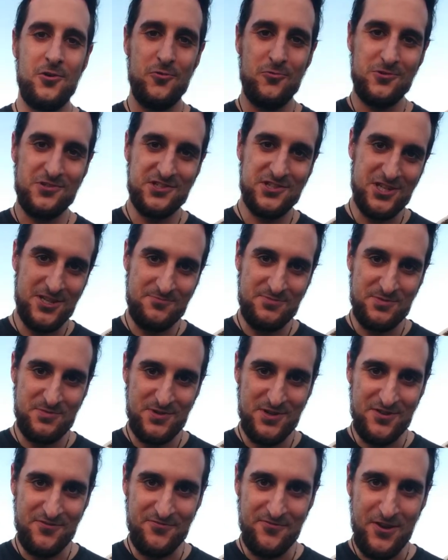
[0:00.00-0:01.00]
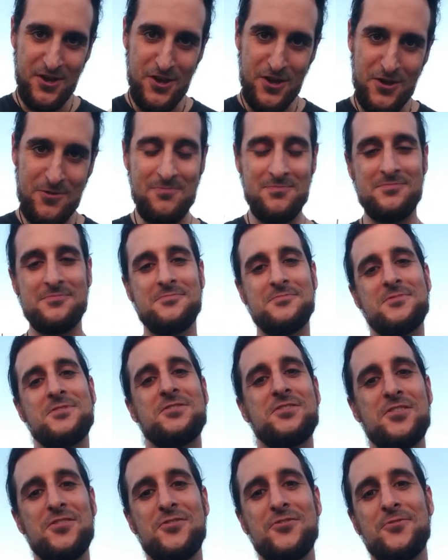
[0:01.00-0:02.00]
What's up, Spirit Fam?
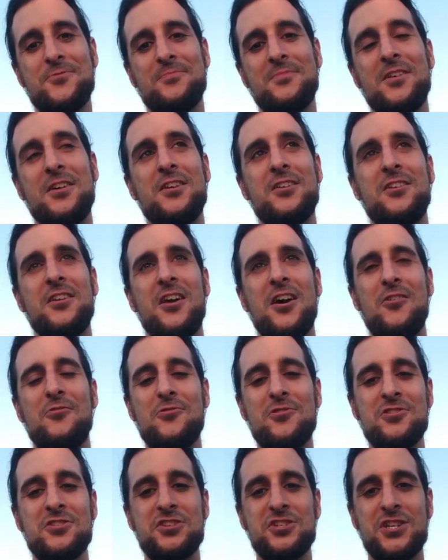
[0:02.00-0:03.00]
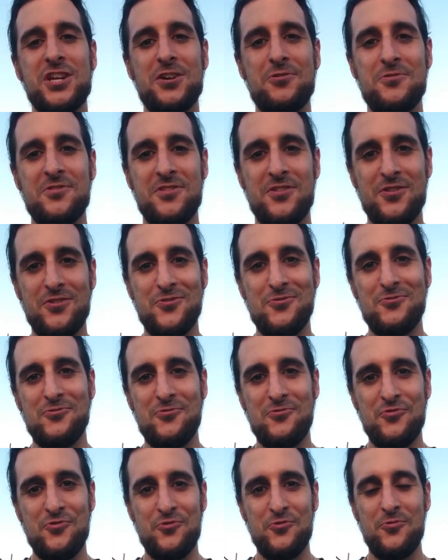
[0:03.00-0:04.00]
So, I want to share with you
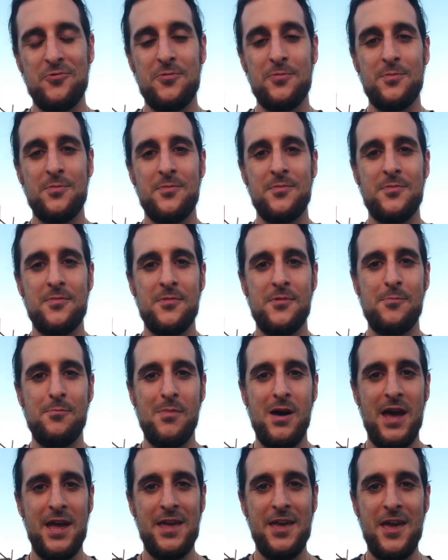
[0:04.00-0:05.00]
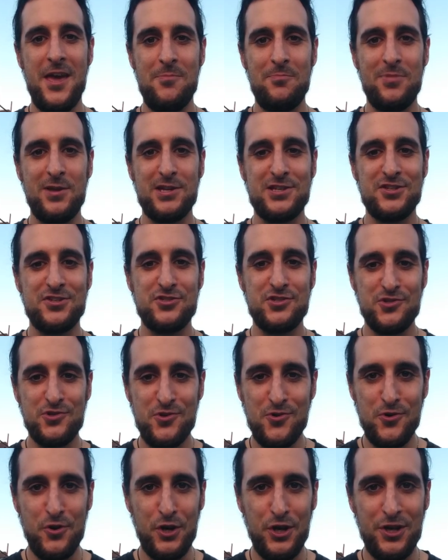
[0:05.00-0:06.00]
my epic
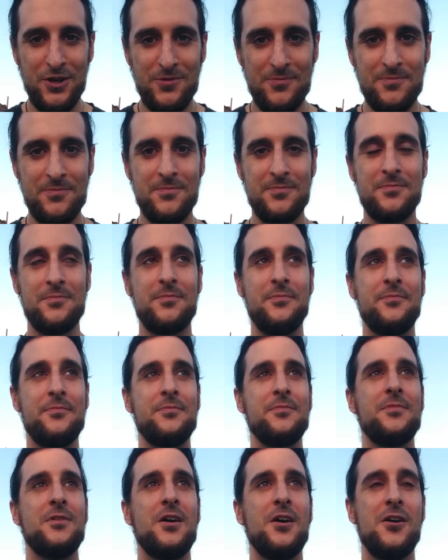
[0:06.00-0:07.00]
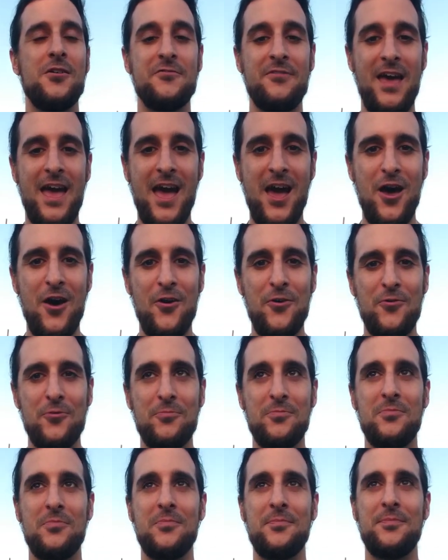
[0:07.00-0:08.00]
story of how
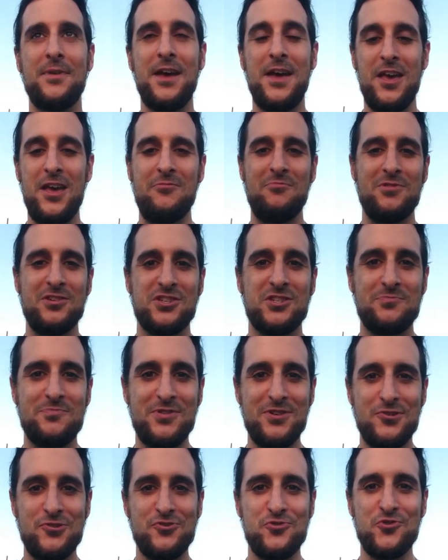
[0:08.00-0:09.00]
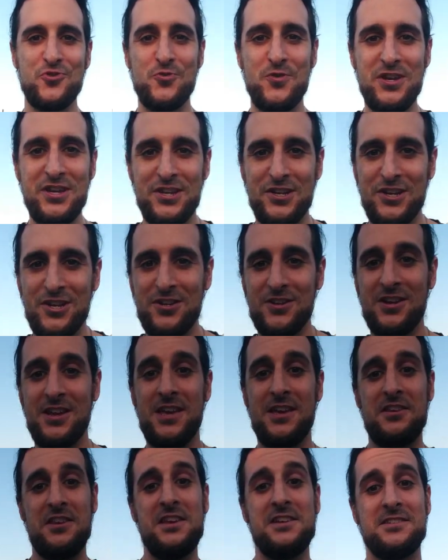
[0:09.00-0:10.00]
I had my spiritual awakening.
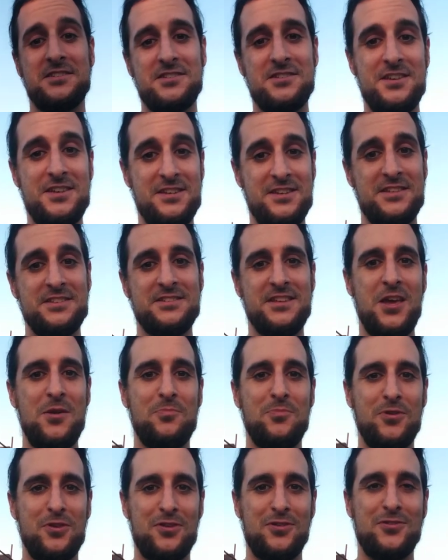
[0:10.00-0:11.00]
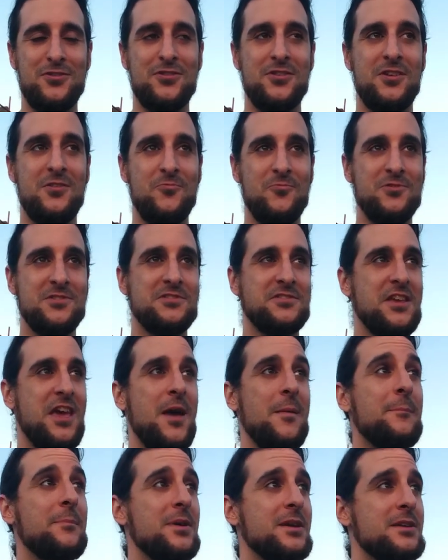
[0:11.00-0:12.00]
And yes, it is epic. It was
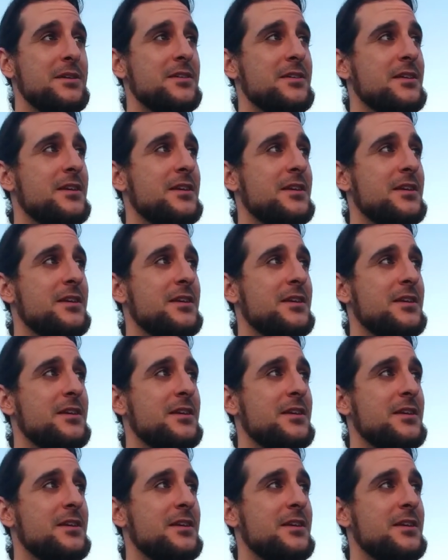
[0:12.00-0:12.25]
epic.